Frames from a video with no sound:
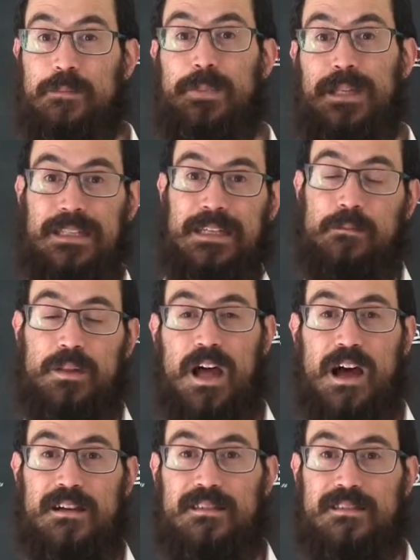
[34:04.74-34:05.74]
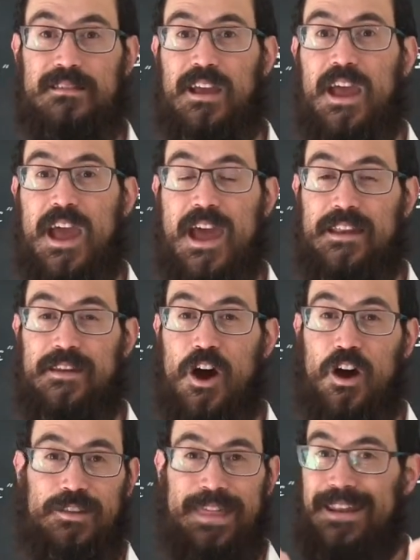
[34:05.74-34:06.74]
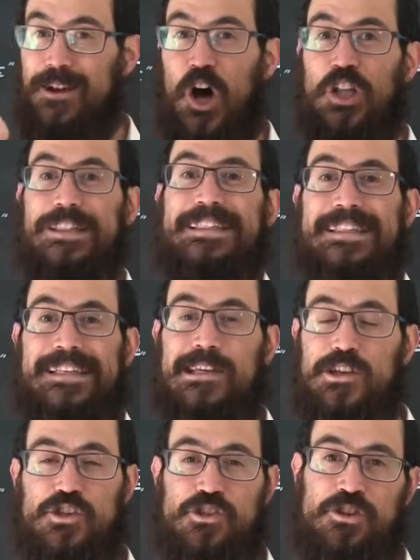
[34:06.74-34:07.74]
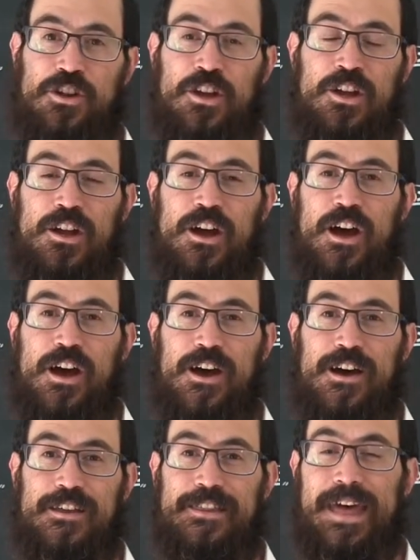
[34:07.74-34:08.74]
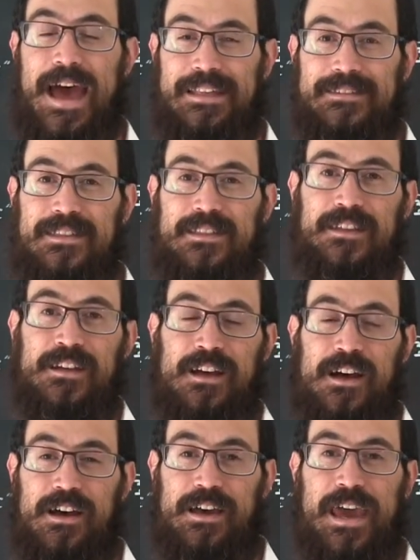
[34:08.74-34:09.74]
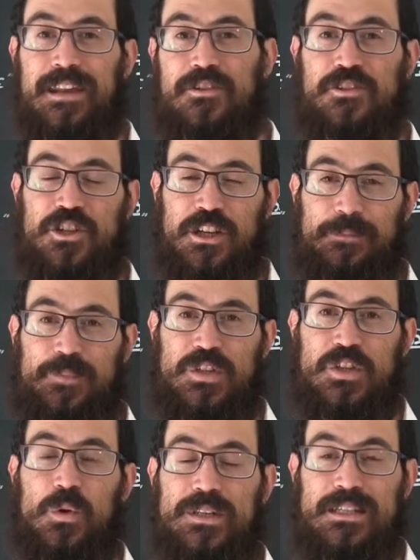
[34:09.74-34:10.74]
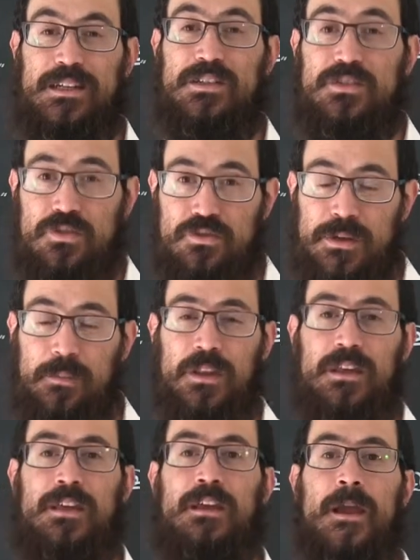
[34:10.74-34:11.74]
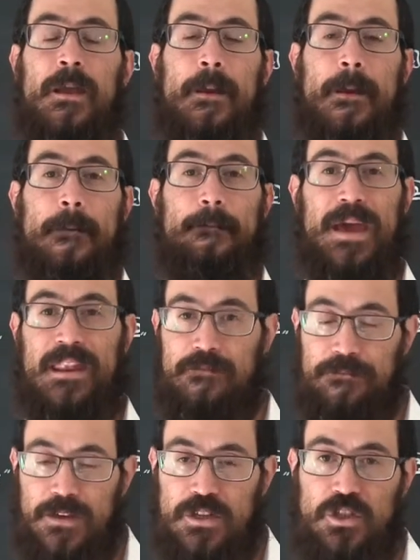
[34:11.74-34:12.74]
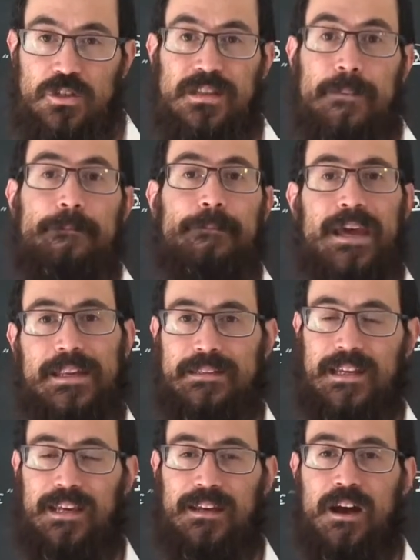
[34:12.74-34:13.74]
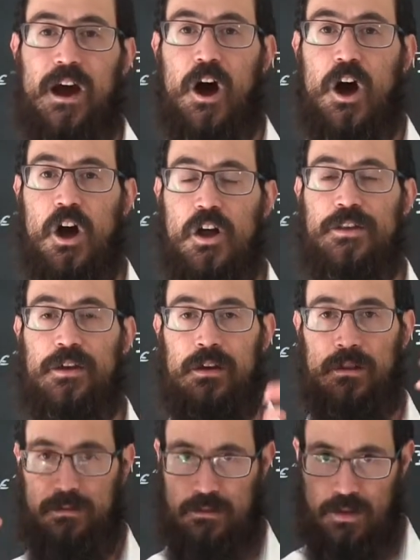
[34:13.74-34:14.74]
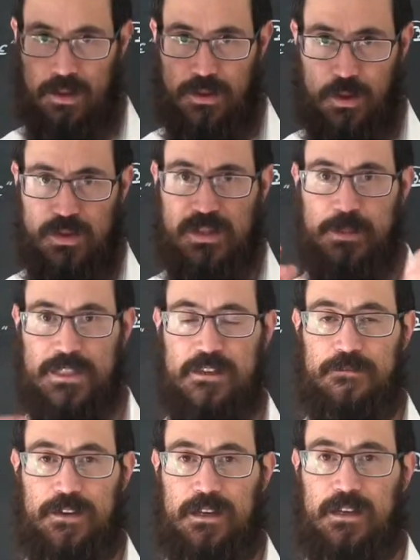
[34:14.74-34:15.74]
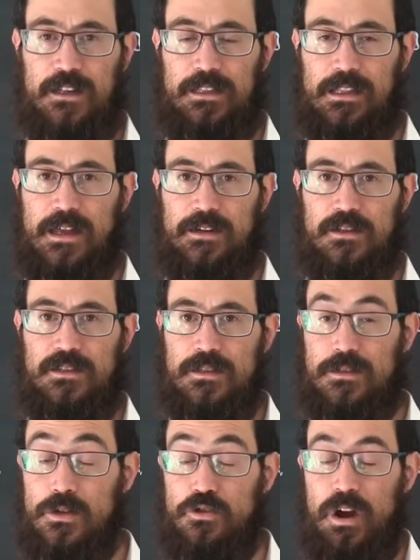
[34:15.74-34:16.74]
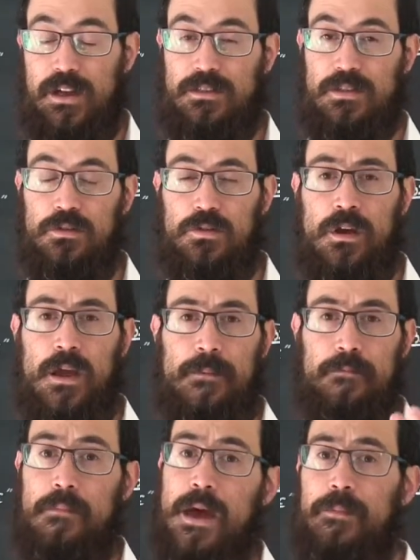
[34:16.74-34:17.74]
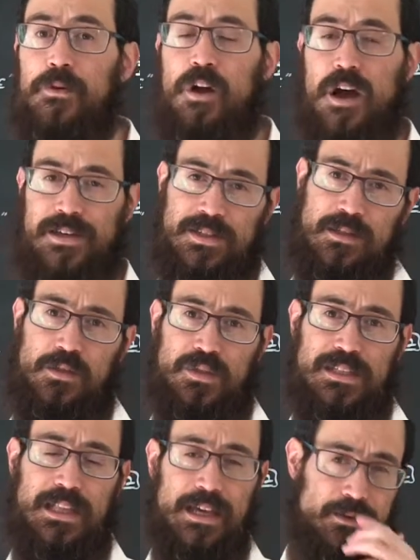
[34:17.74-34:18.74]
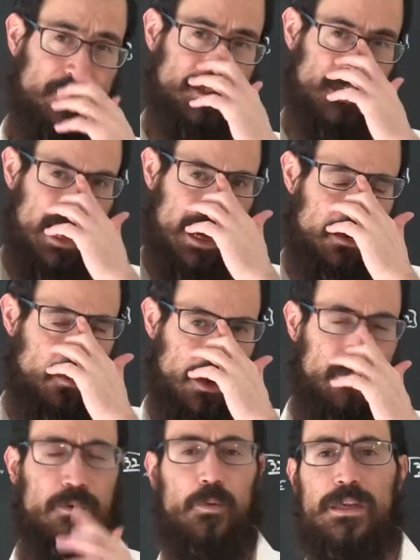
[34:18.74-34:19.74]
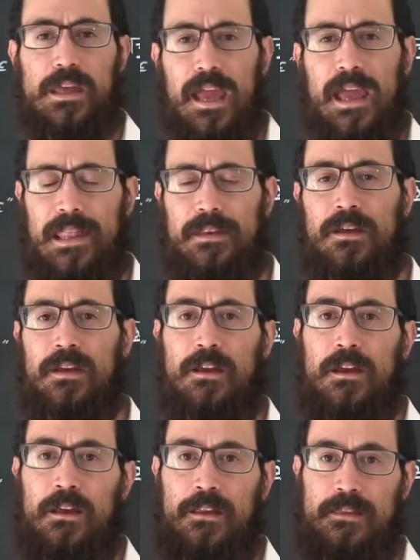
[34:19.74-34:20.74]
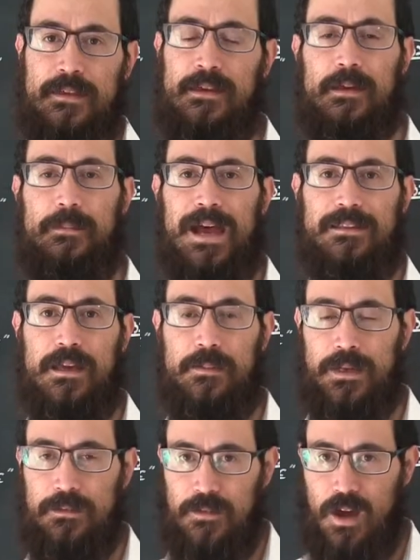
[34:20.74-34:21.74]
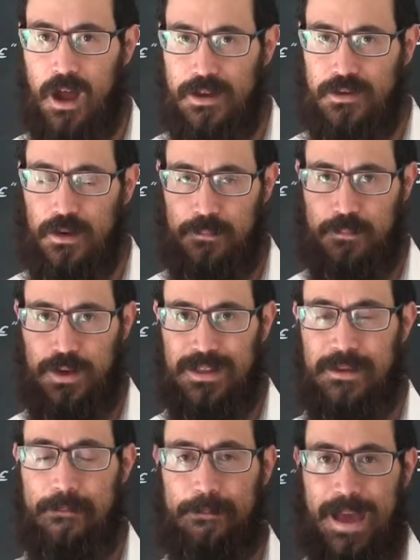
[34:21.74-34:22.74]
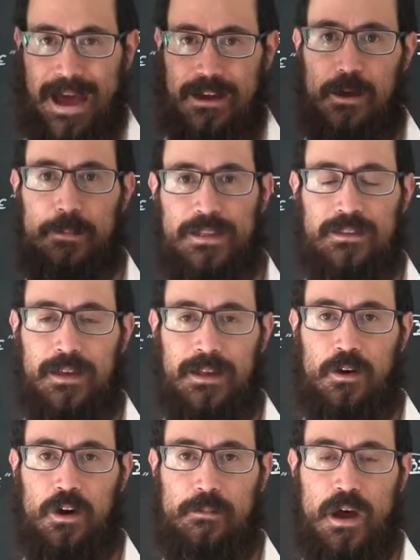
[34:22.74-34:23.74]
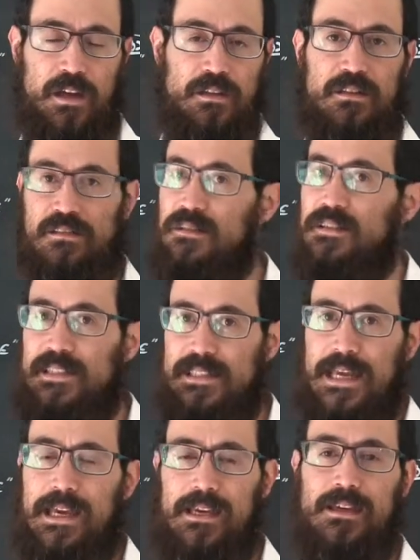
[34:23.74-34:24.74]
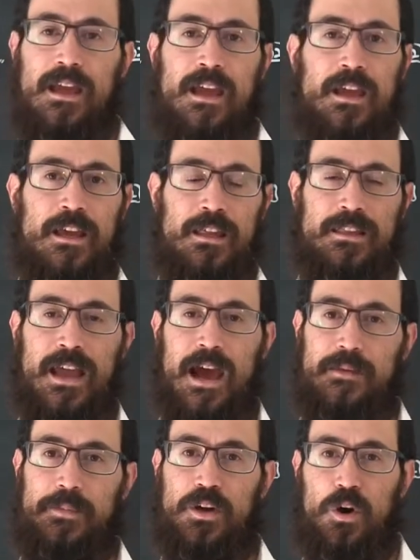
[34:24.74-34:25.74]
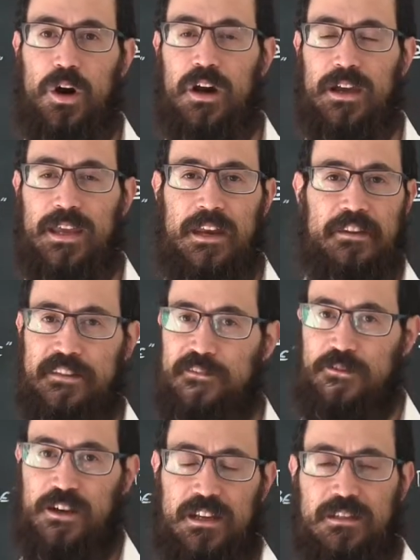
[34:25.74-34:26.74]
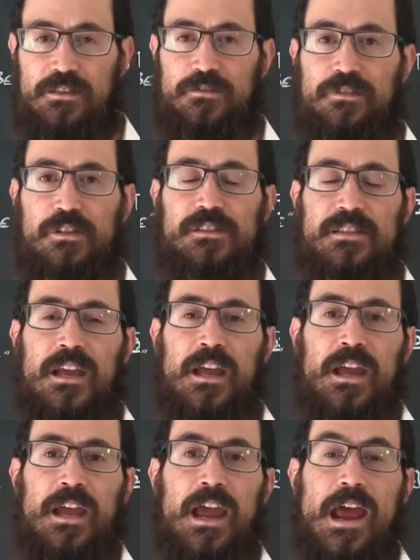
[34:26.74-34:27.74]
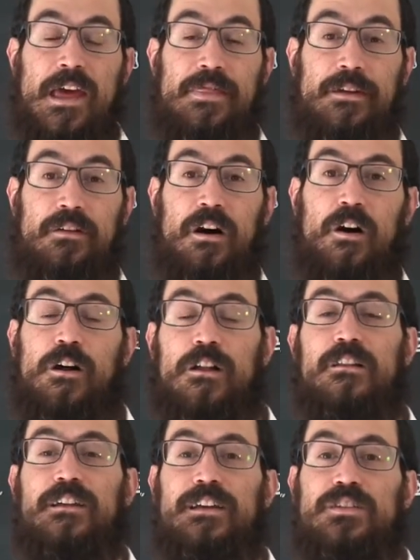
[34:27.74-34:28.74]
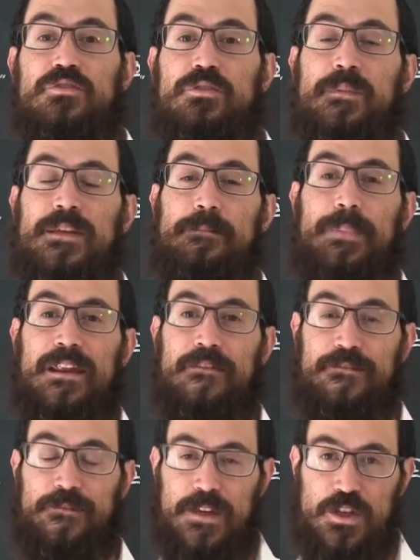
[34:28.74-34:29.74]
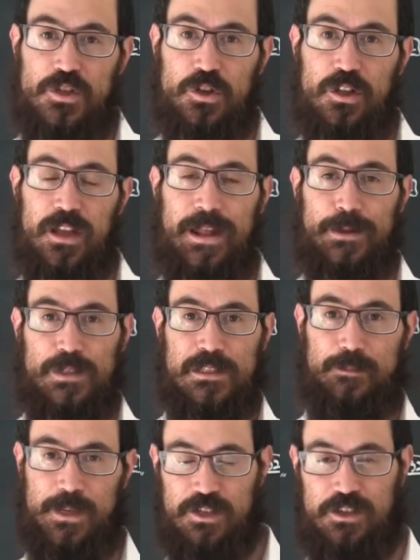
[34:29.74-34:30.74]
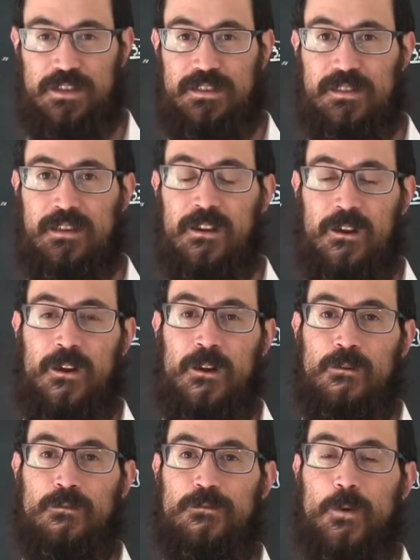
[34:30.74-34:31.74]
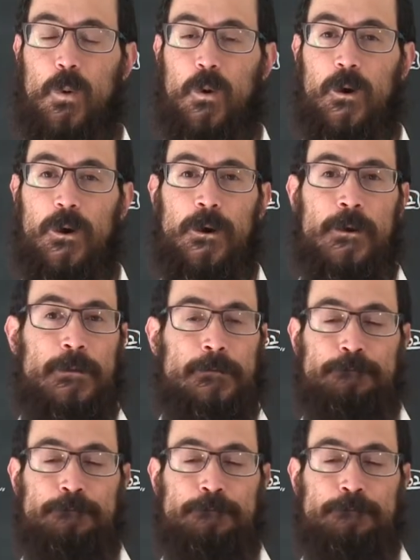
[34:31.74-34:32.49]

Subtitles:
building blocks and that unleash that energy. So it's extremely beneficial to meditate on those specific letters and to try to memorize those letters, and whenever we can, think about them and bring them back up in our mind, and to say the Ana B'Koach again at different intervals. And they're all extremely beneficial and auspicious for